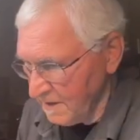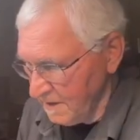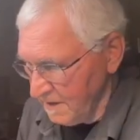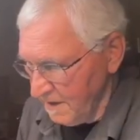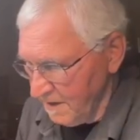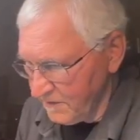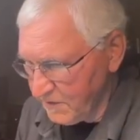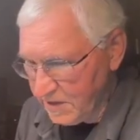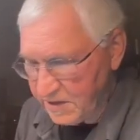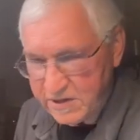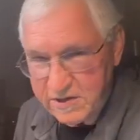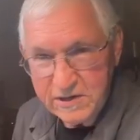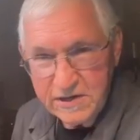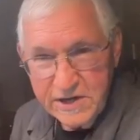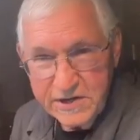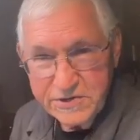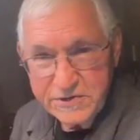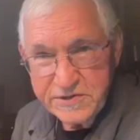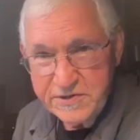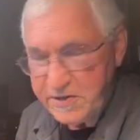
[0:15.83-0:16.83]
I've got a
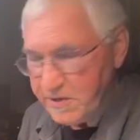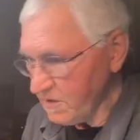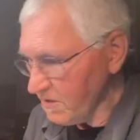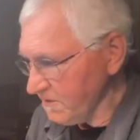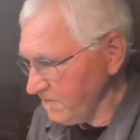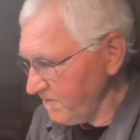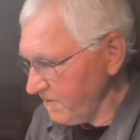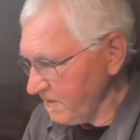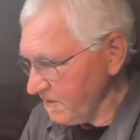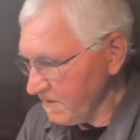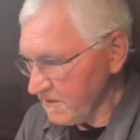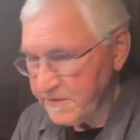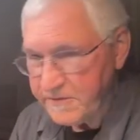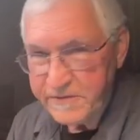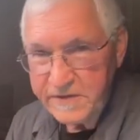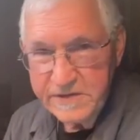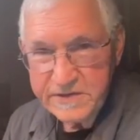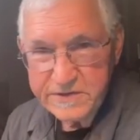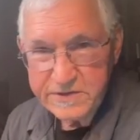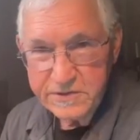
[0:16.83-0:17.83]
collection here of
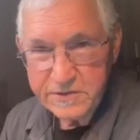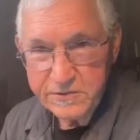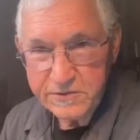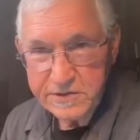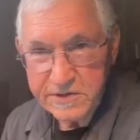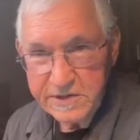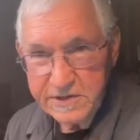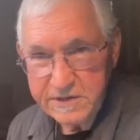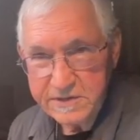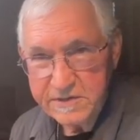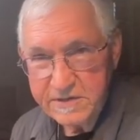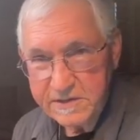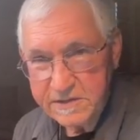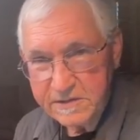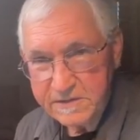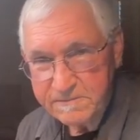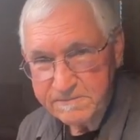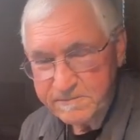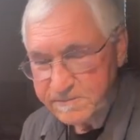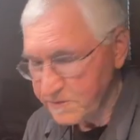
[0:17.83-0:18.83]
things that you need
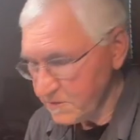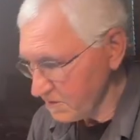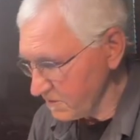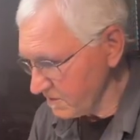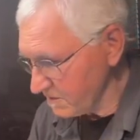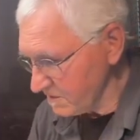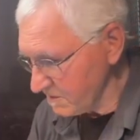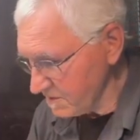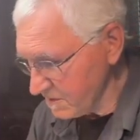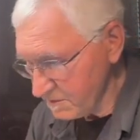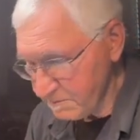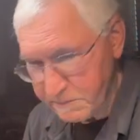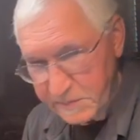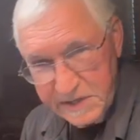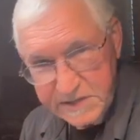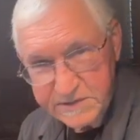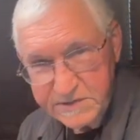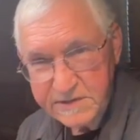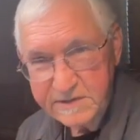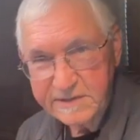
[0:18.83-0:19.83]
to
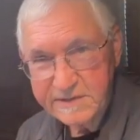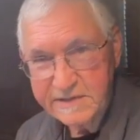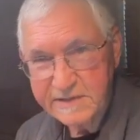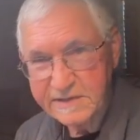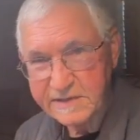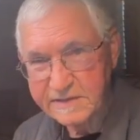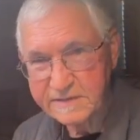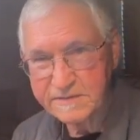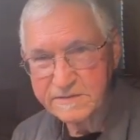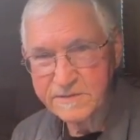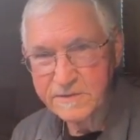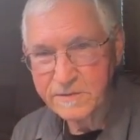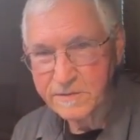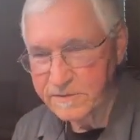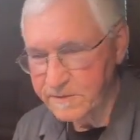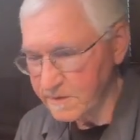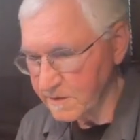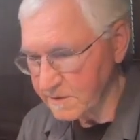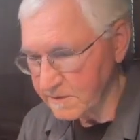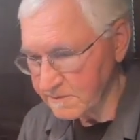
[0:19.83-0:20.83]
basically get
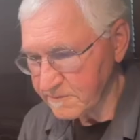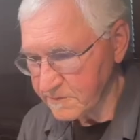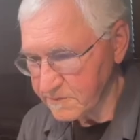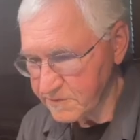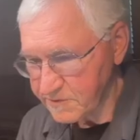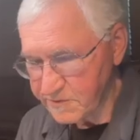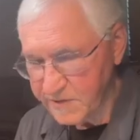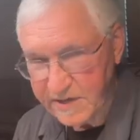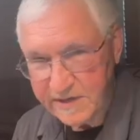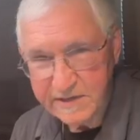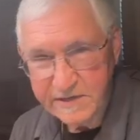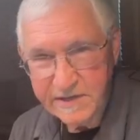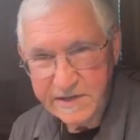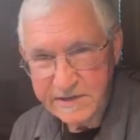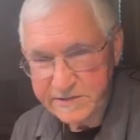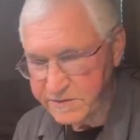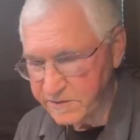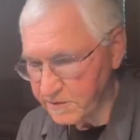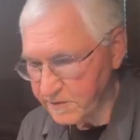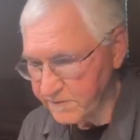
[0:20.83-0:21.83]
your
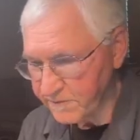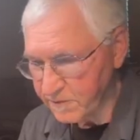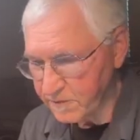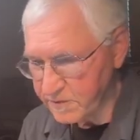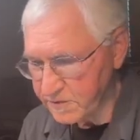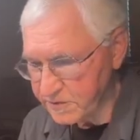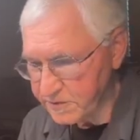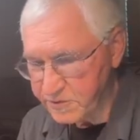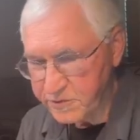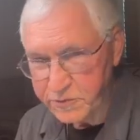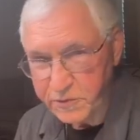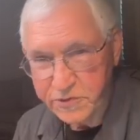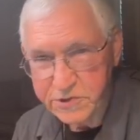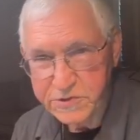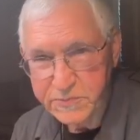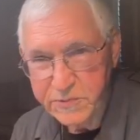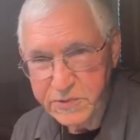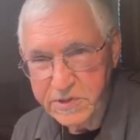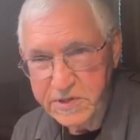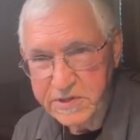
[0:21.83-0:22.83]
Stratocaster converted to
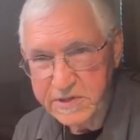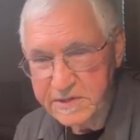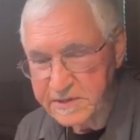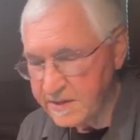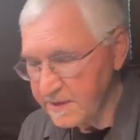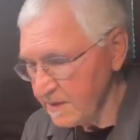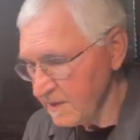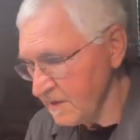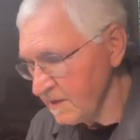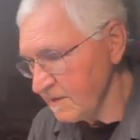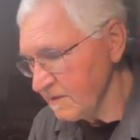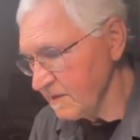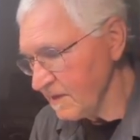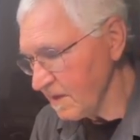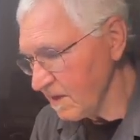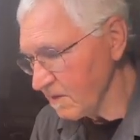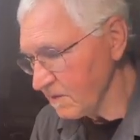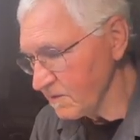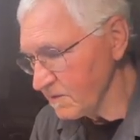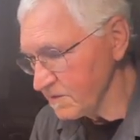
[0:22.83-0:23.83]
USB.
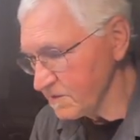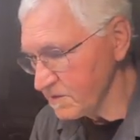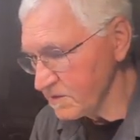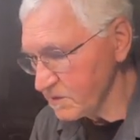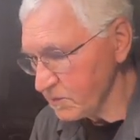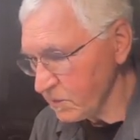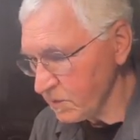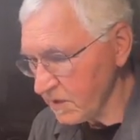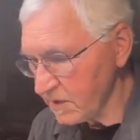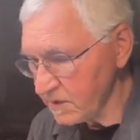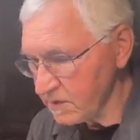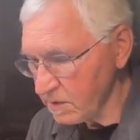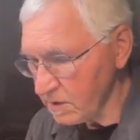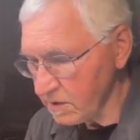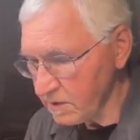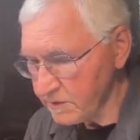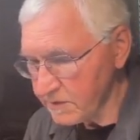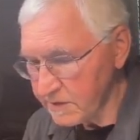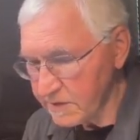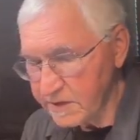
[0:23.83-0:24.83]
Now, this is what I
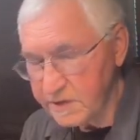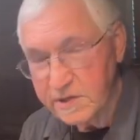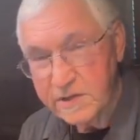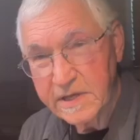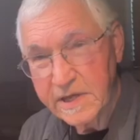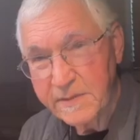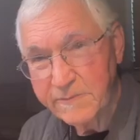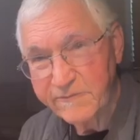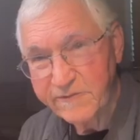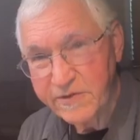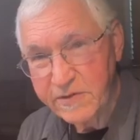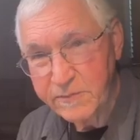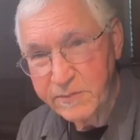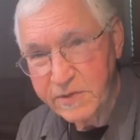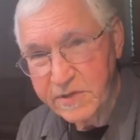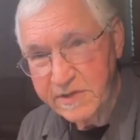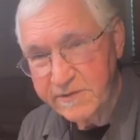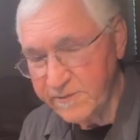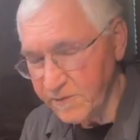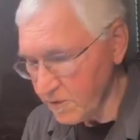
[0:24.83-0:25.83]
call the
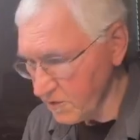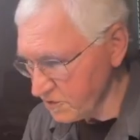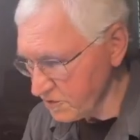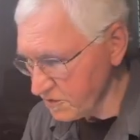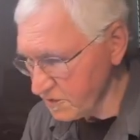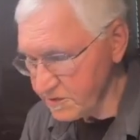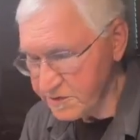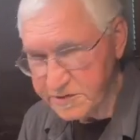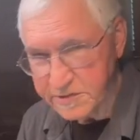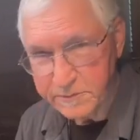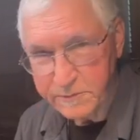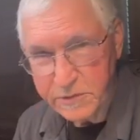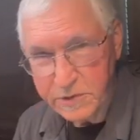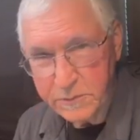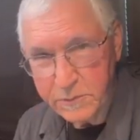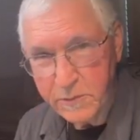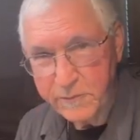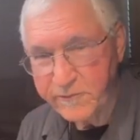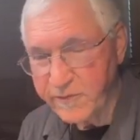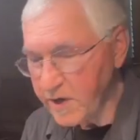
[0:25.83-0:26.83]
MVP version. It's the
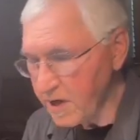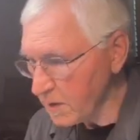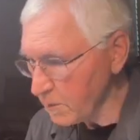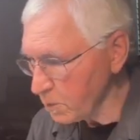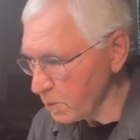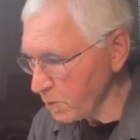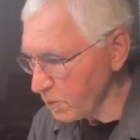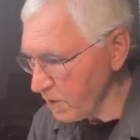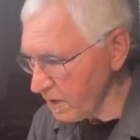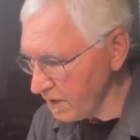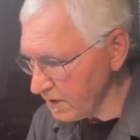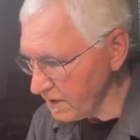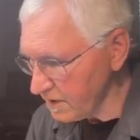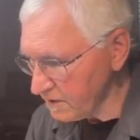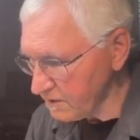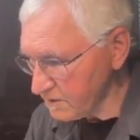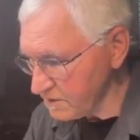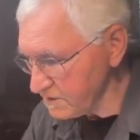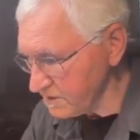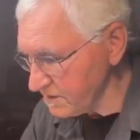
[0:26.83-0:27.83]
minimum viable
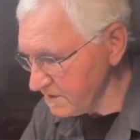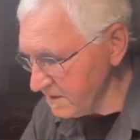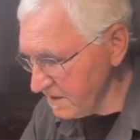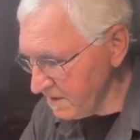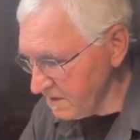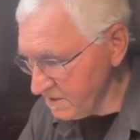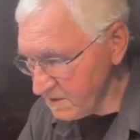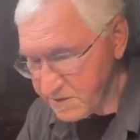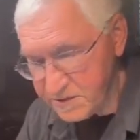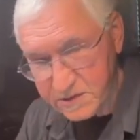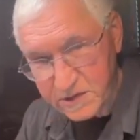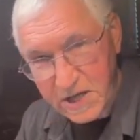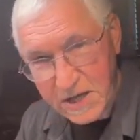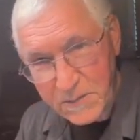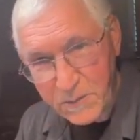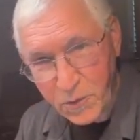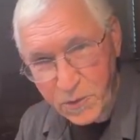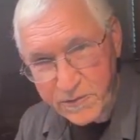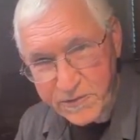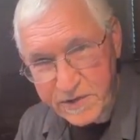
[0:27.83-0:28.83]
product. There's a lot
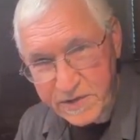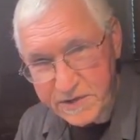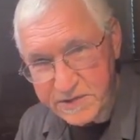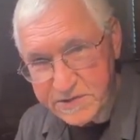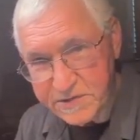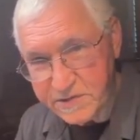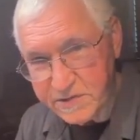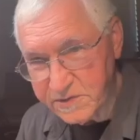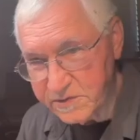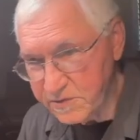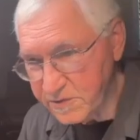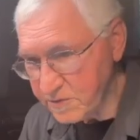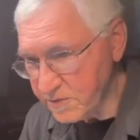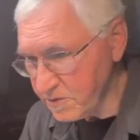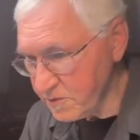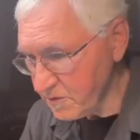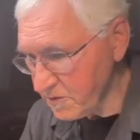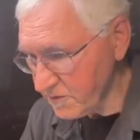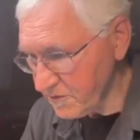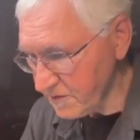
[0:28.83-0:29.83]
more things you can
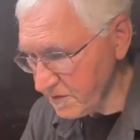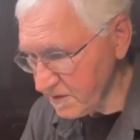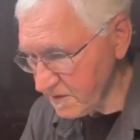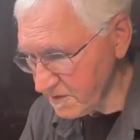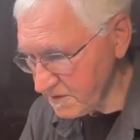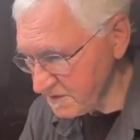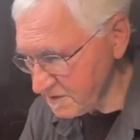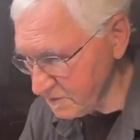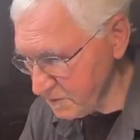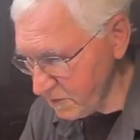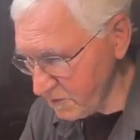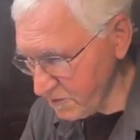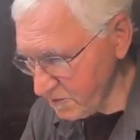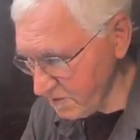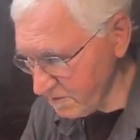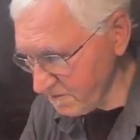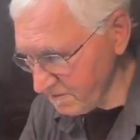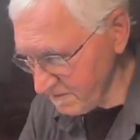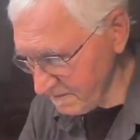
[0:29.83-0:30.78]
do with some other